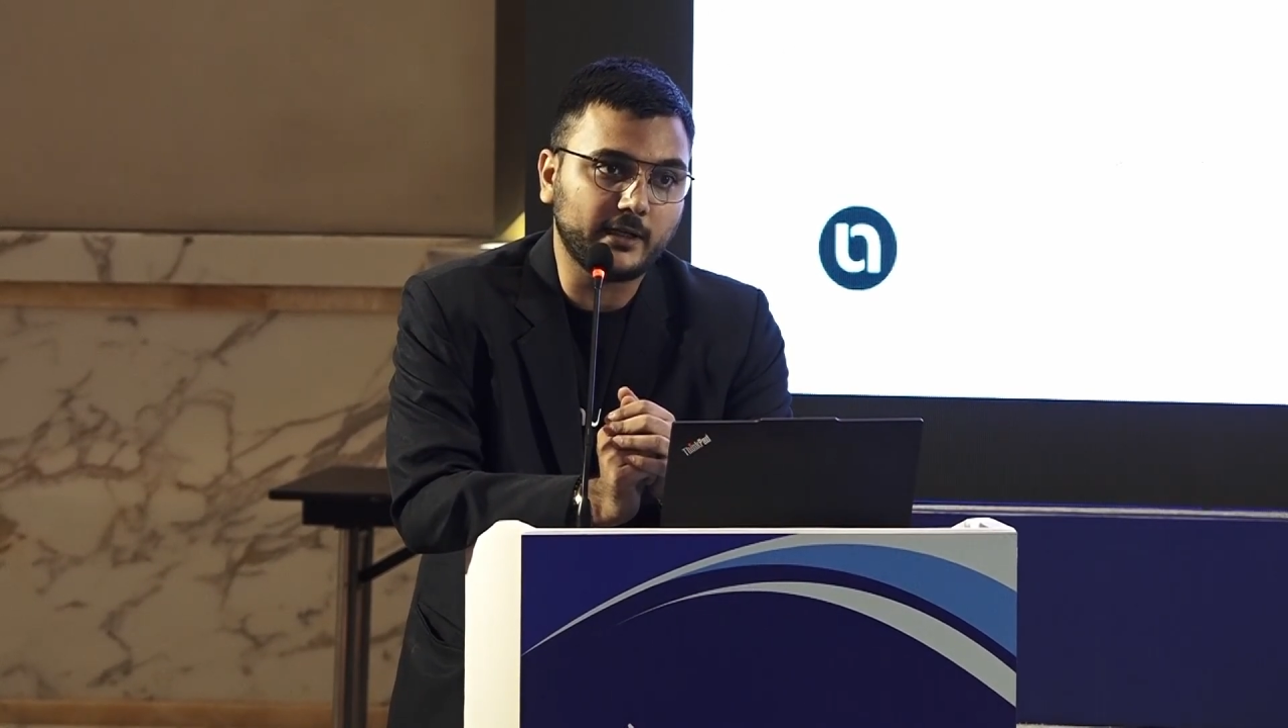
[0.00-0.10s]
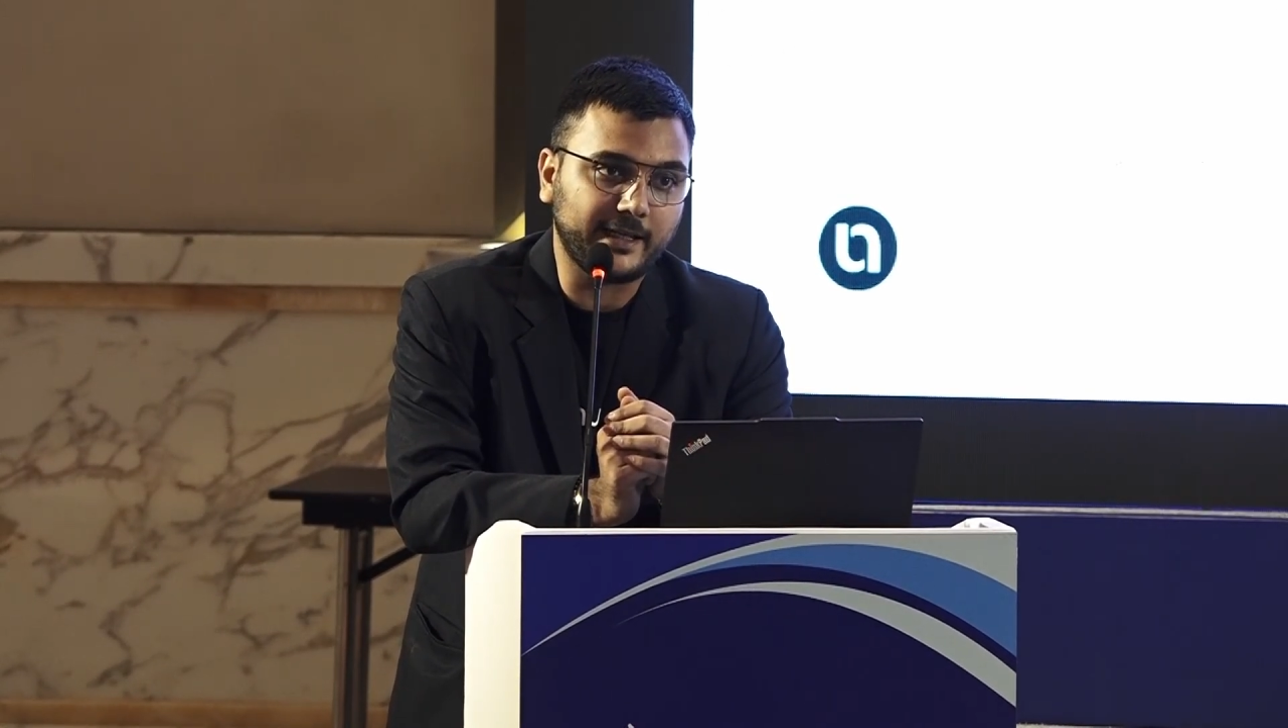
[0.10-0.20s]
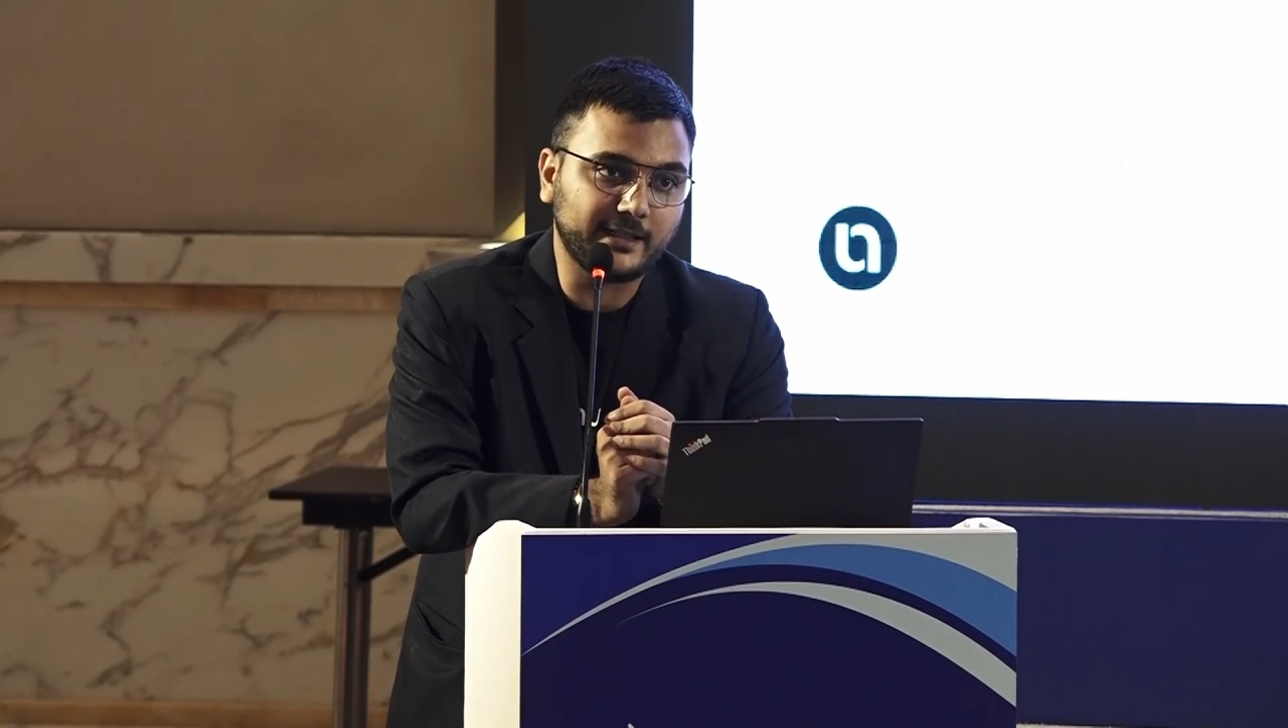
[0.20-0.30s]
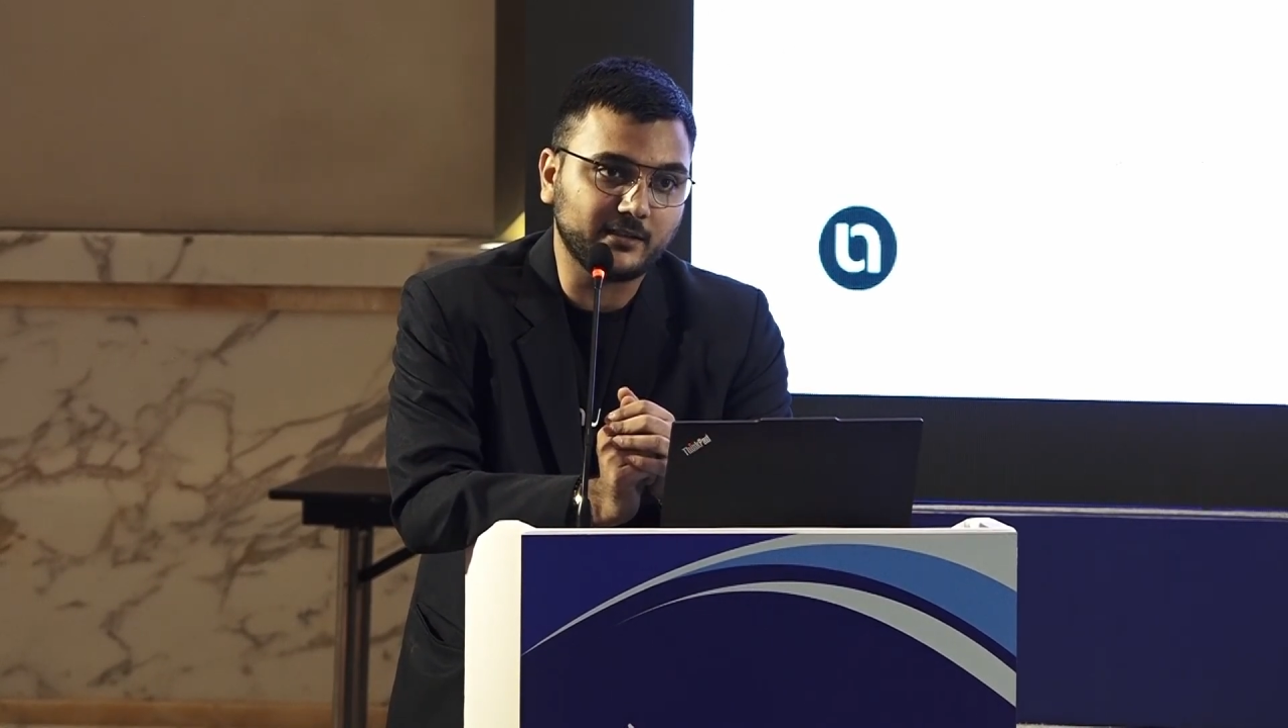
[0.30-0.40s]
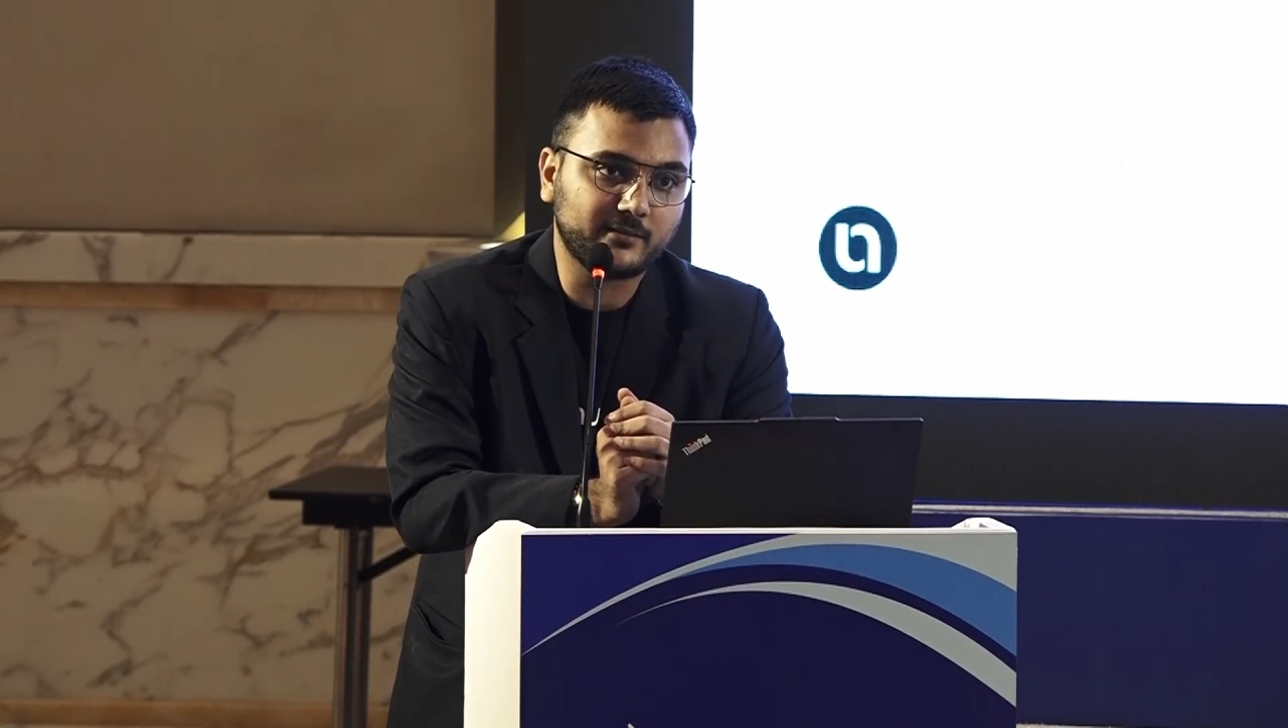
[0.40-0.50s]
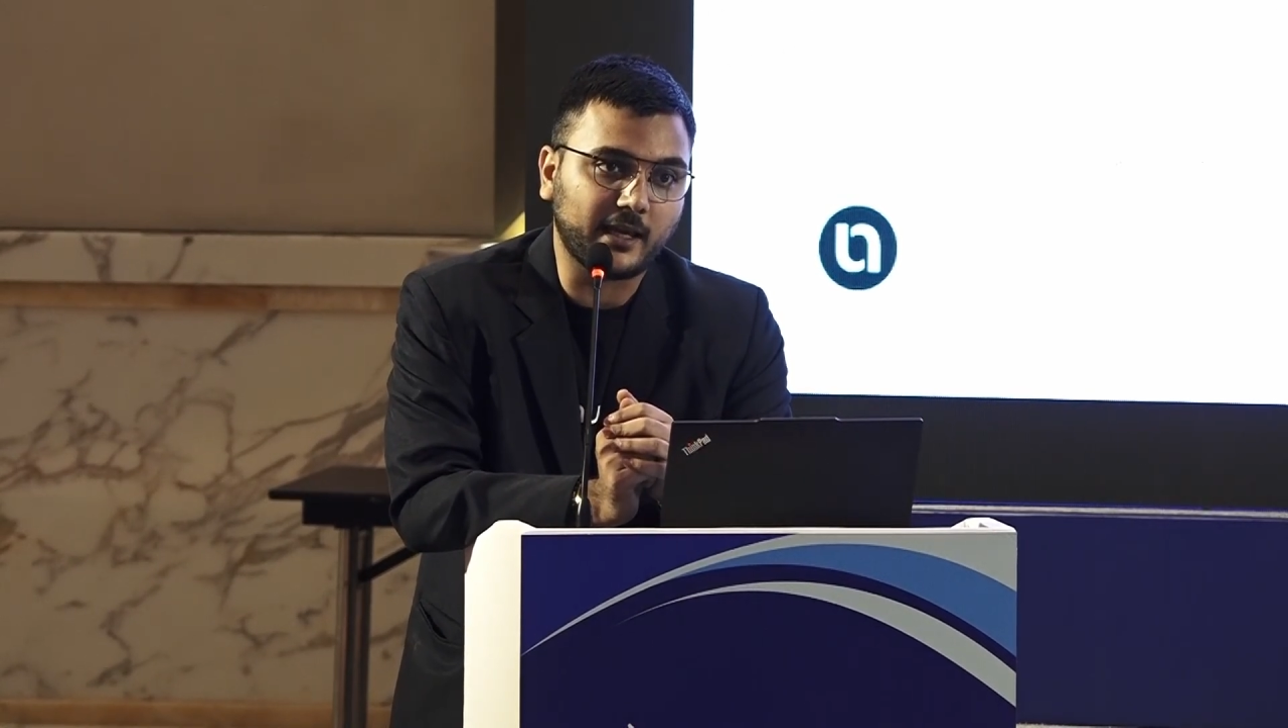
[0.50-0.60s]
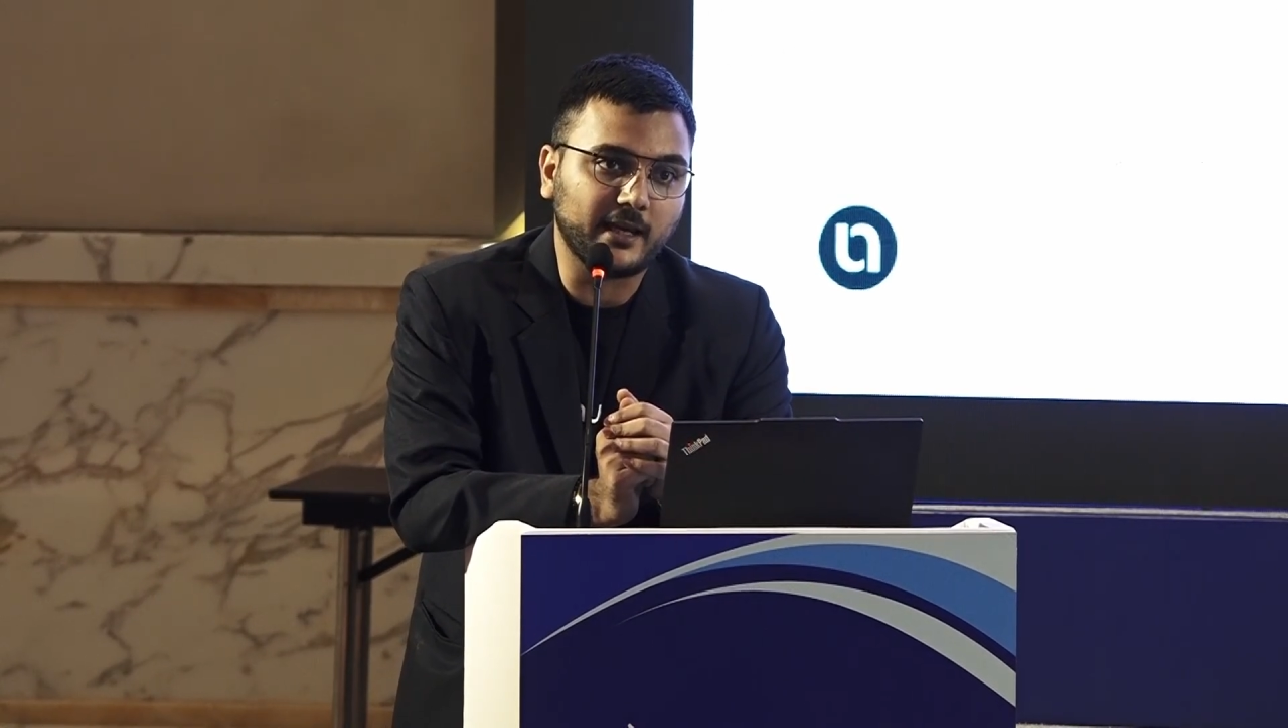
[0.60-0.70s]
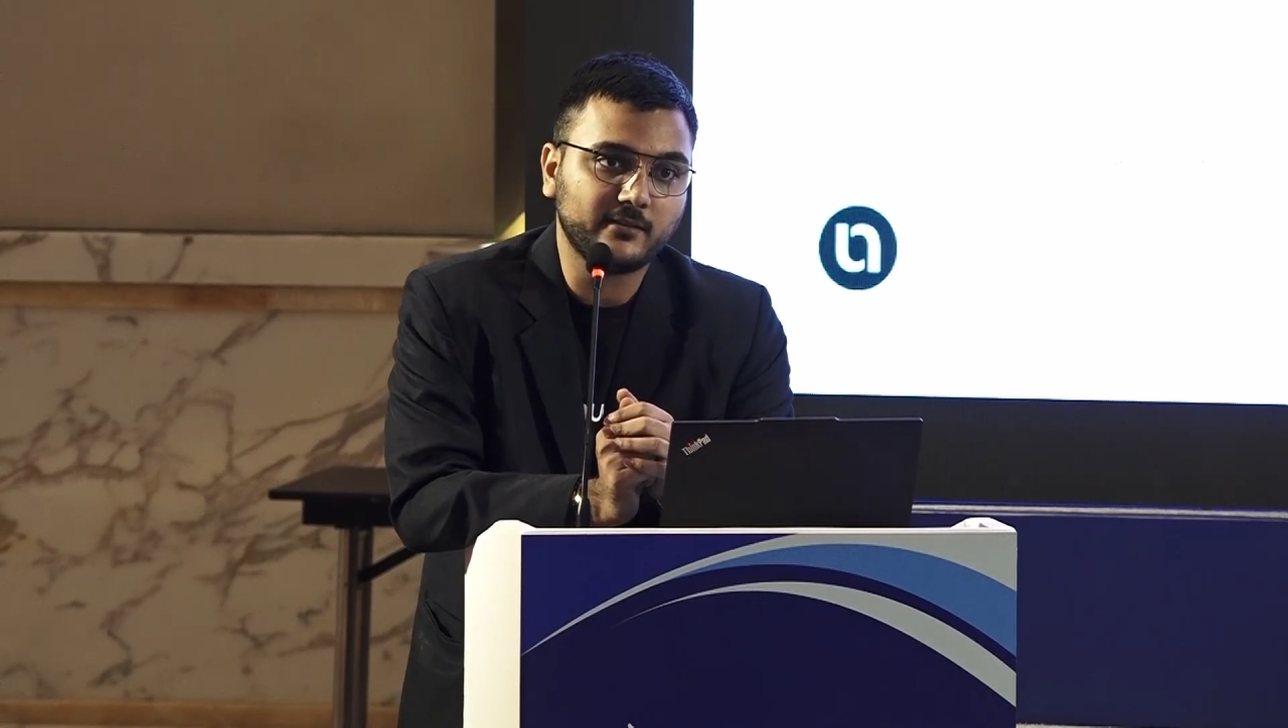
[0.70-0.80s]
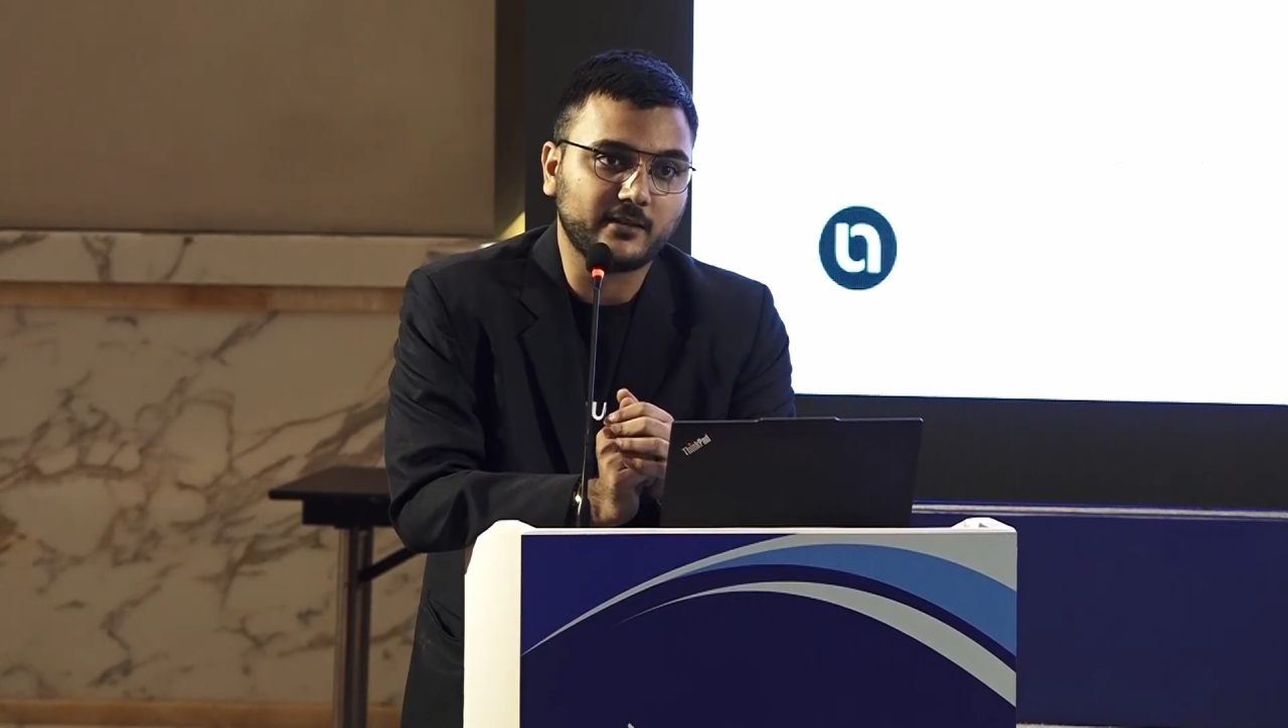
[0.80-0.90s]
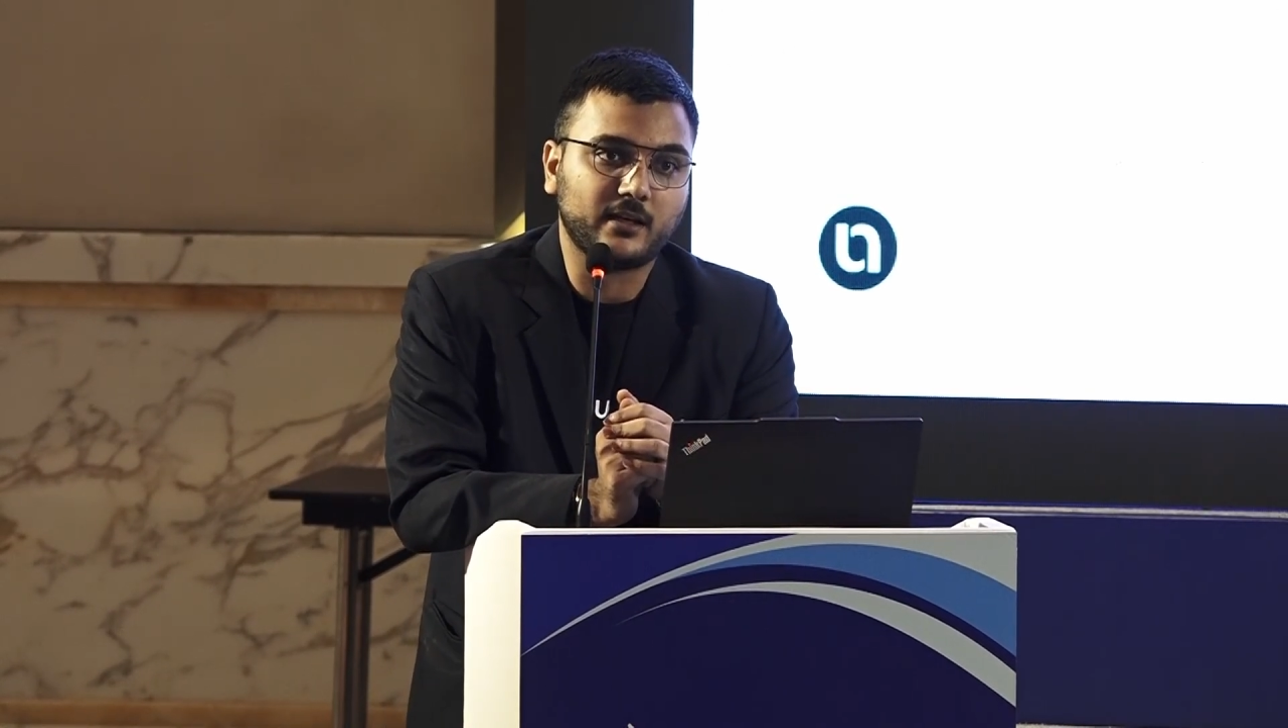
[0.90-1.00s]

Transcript: take the scans,